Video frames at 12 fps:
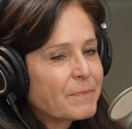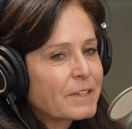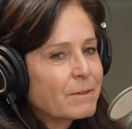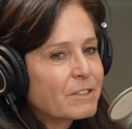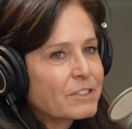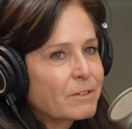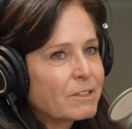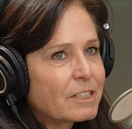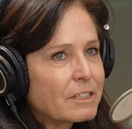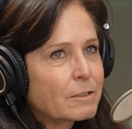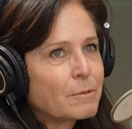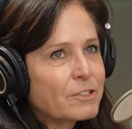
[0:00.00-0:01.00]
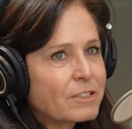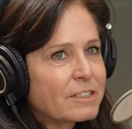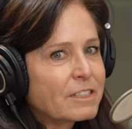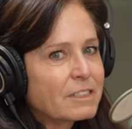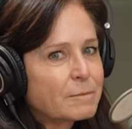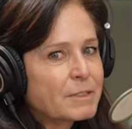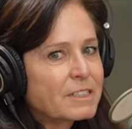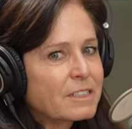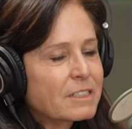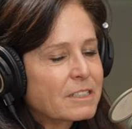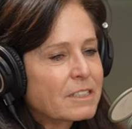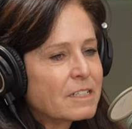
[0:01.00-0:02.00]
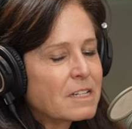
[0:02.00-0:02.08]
and it was to run a commercial sales business.